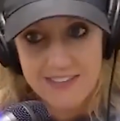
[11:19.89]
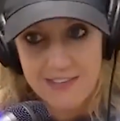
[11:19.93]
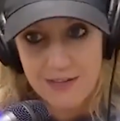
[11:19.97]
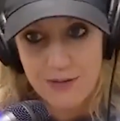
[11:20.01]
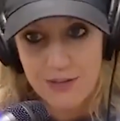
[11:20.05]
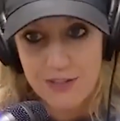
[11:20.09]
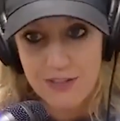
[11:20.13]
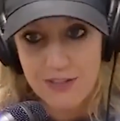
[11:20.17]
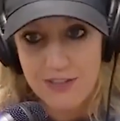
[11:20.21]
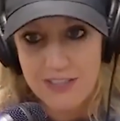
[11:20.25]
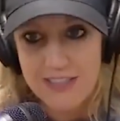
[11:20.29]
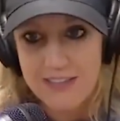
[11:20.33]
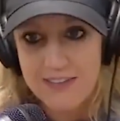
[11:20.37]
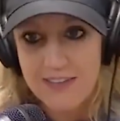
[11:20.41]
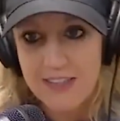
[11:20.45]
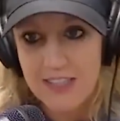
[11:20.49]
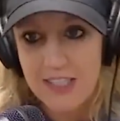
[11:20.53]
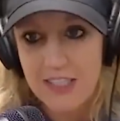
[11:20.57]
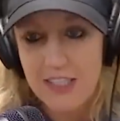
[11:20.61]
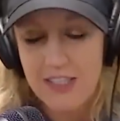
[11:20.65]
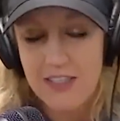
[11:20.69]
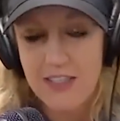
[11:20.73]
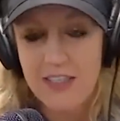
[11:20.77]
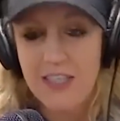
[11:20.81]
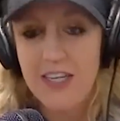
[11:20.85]
So there is a
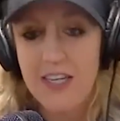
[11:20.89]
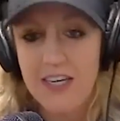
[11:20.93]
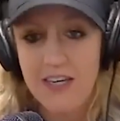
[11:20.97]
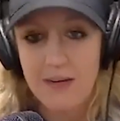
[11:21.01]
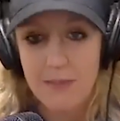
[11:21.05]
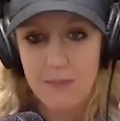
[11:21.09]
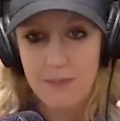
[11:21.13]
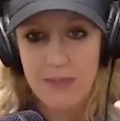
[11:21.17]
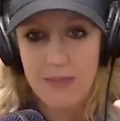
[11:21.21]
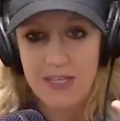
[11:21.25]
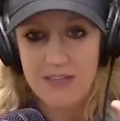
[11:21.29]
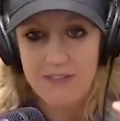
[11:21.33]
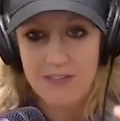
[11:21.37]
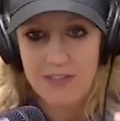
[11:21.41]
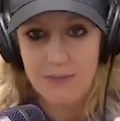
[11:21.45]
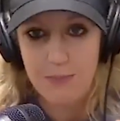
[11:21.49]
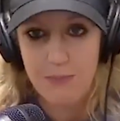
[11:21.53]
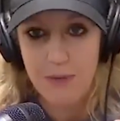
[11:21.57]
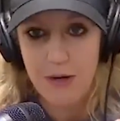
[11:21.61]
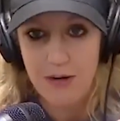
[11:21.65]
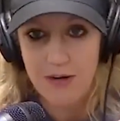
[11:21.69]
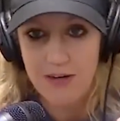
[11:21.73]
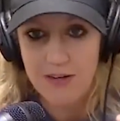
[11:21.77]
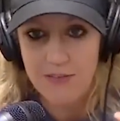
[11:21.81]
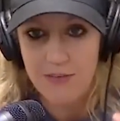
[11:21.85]
little bit of a
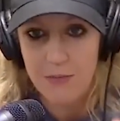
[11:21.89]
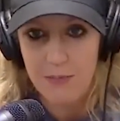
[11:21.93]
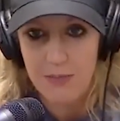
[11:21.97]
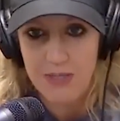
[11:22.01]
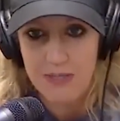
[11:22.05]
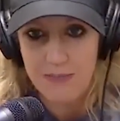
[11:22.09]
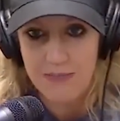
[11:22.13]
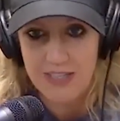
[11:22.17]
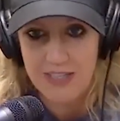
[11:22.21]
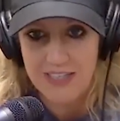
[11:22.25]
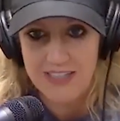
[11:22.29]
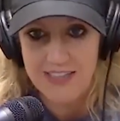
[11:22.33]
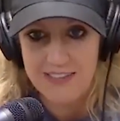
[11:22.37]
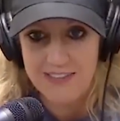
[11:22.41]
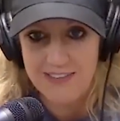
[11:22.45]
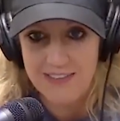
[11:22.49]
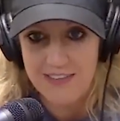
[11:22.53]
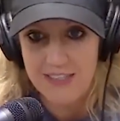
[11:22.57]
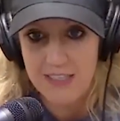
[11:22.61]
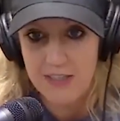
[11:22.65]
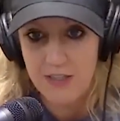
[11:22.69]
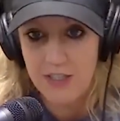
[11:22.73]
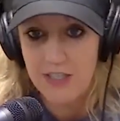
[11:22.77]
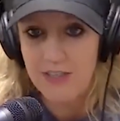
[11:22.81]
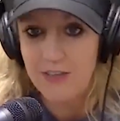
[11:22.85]
part of the beam that is
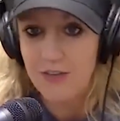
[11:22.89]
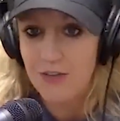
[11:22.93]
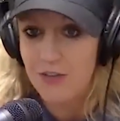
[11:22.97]
thinner.